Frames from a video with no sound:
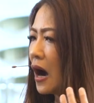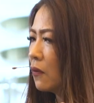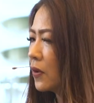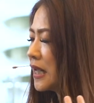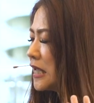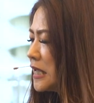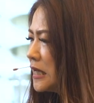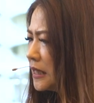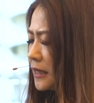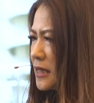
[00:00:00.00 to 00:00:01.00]
our
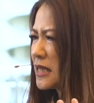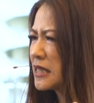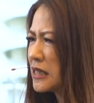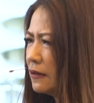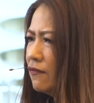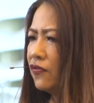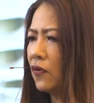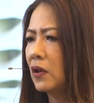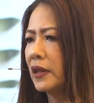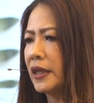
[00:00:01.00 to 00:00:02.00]
innate
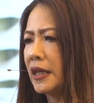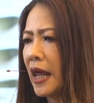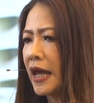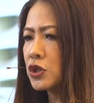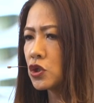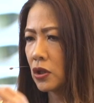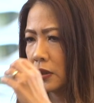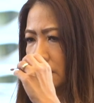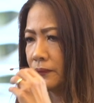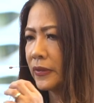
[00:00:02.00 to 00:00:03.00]
sinful nature.